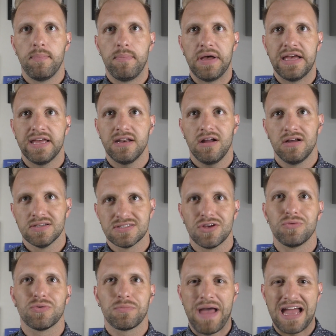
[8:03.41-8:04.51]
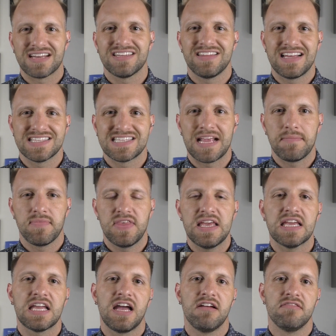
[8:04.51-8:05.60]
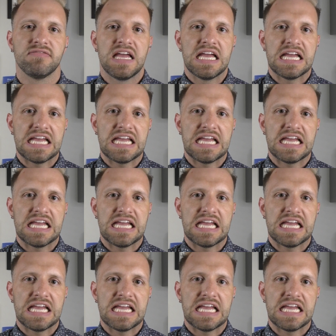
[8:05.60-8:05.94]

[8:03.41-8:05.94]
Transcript: But also we're back to that same thing of,